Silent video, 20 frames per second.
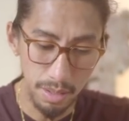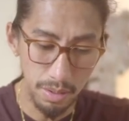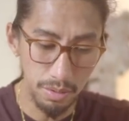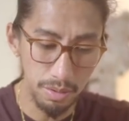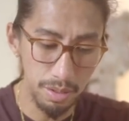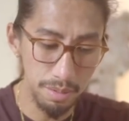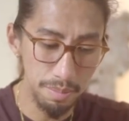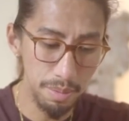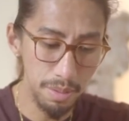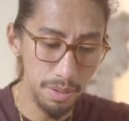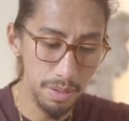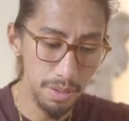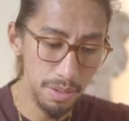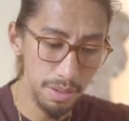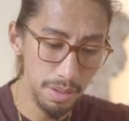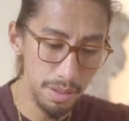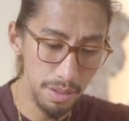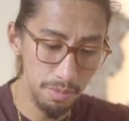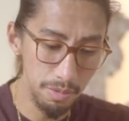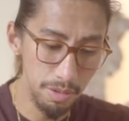
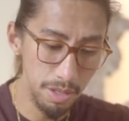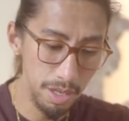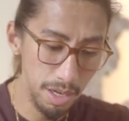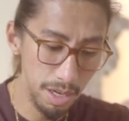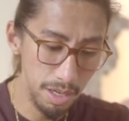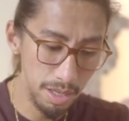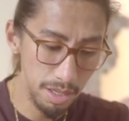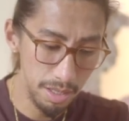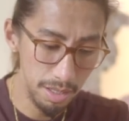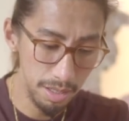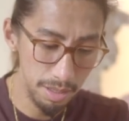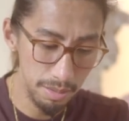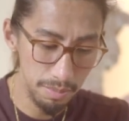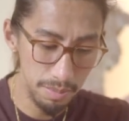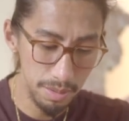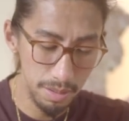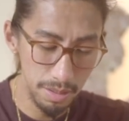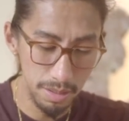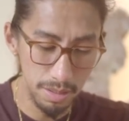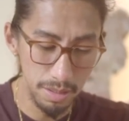Rebirth with the Nine of
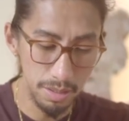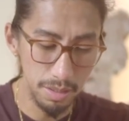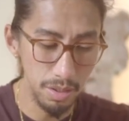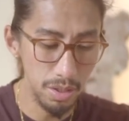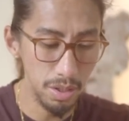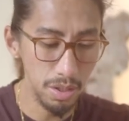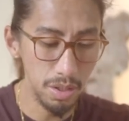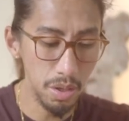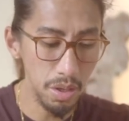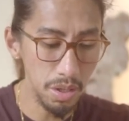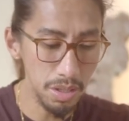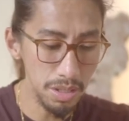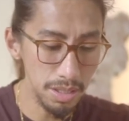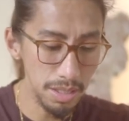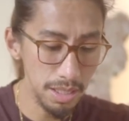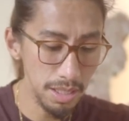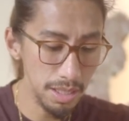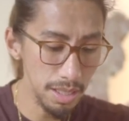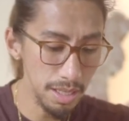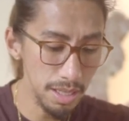Cups. You're
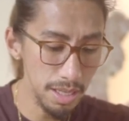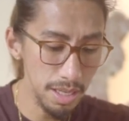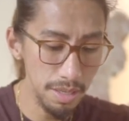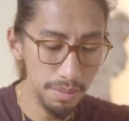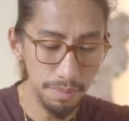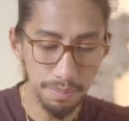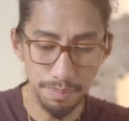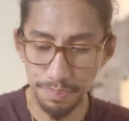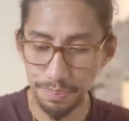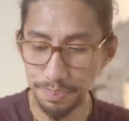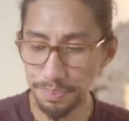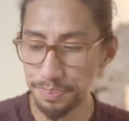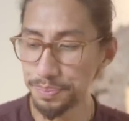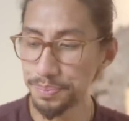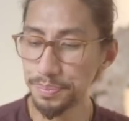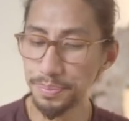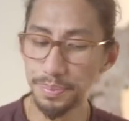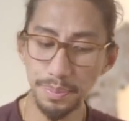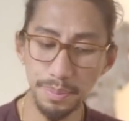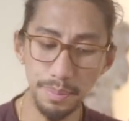constantly
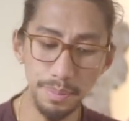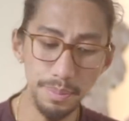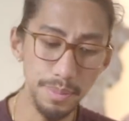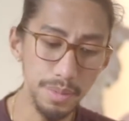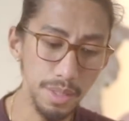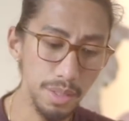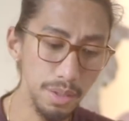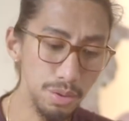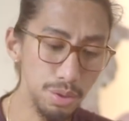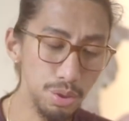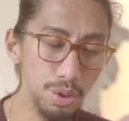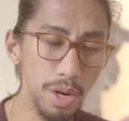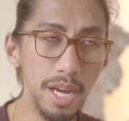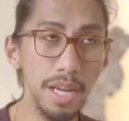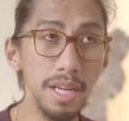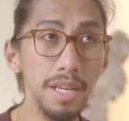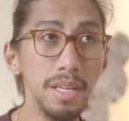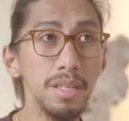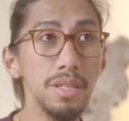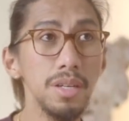
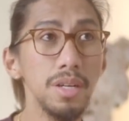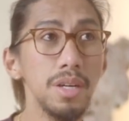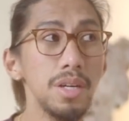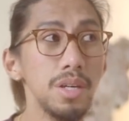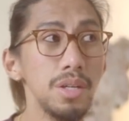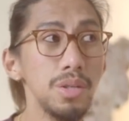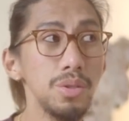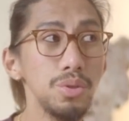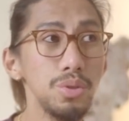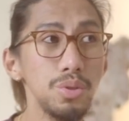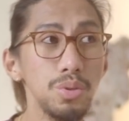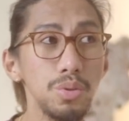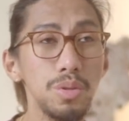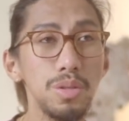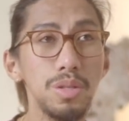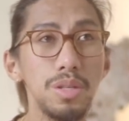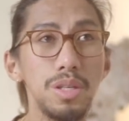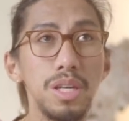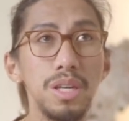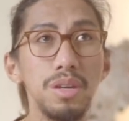trying to
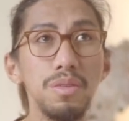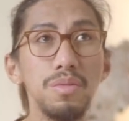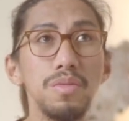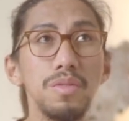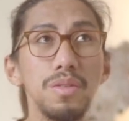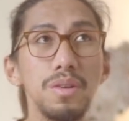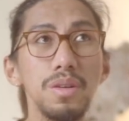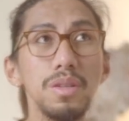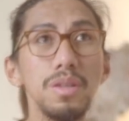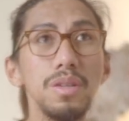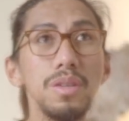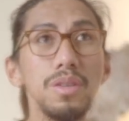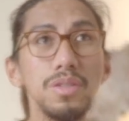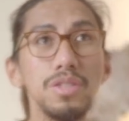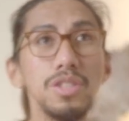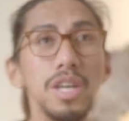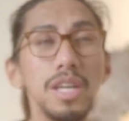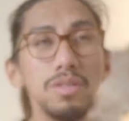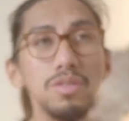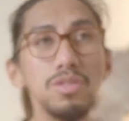give you're
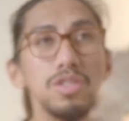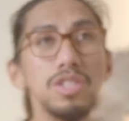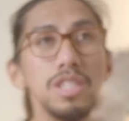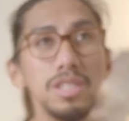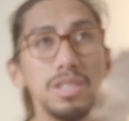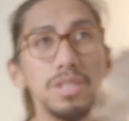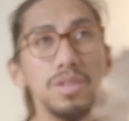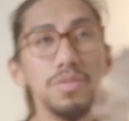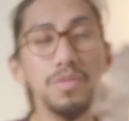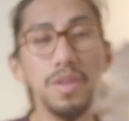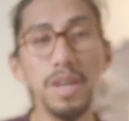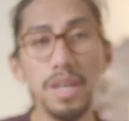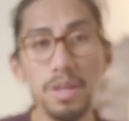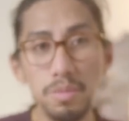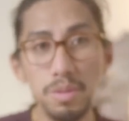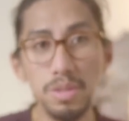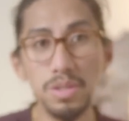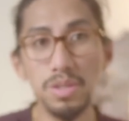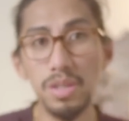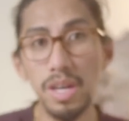trying to justify
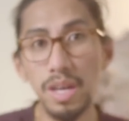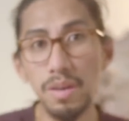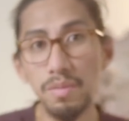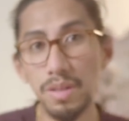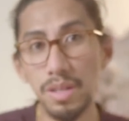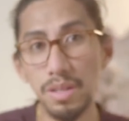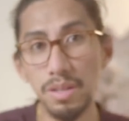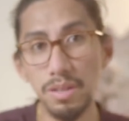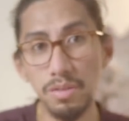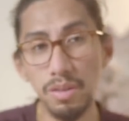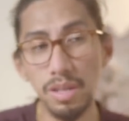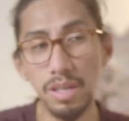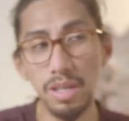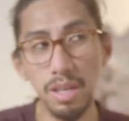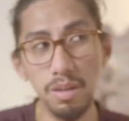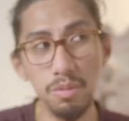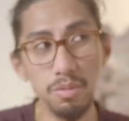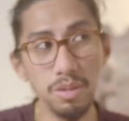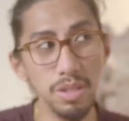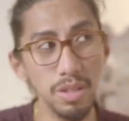what you're having right
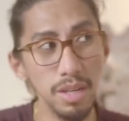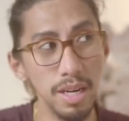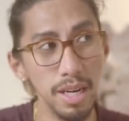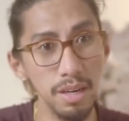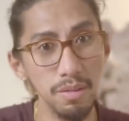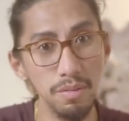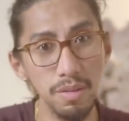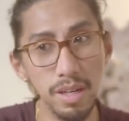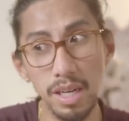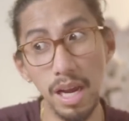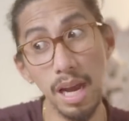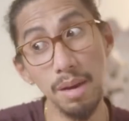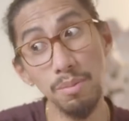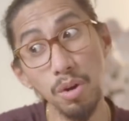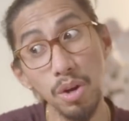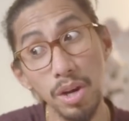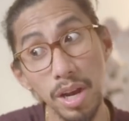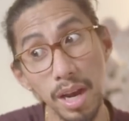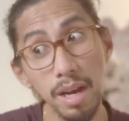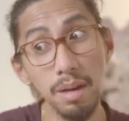now with your life. Like I'm
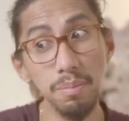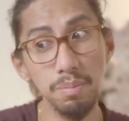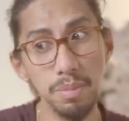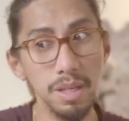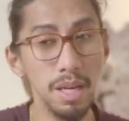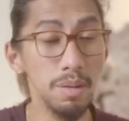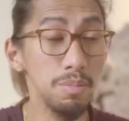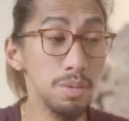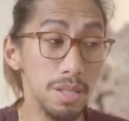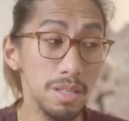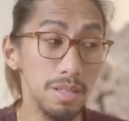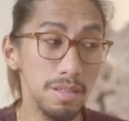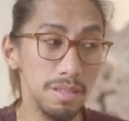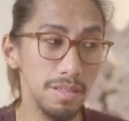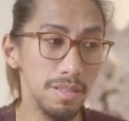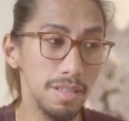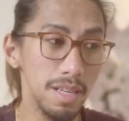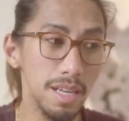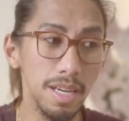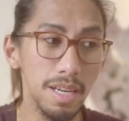more happy, I'm
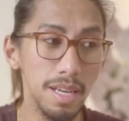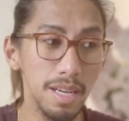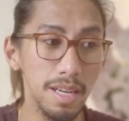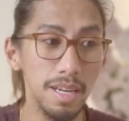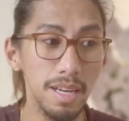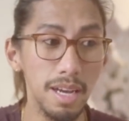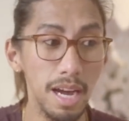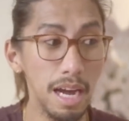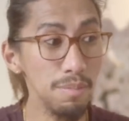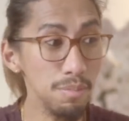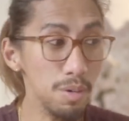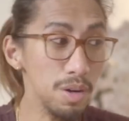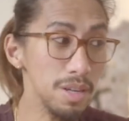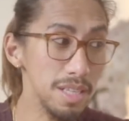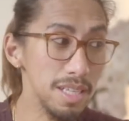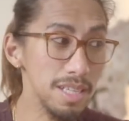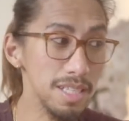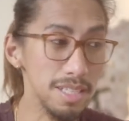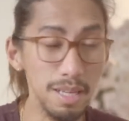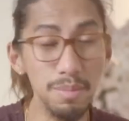good. I'm more
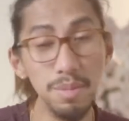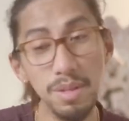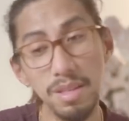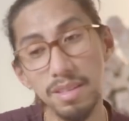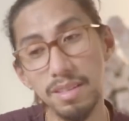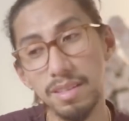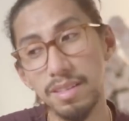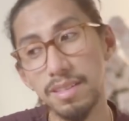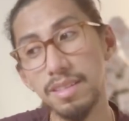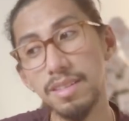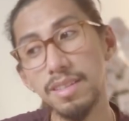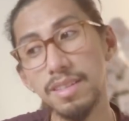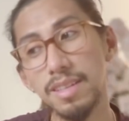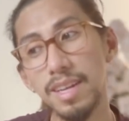this, I'm good.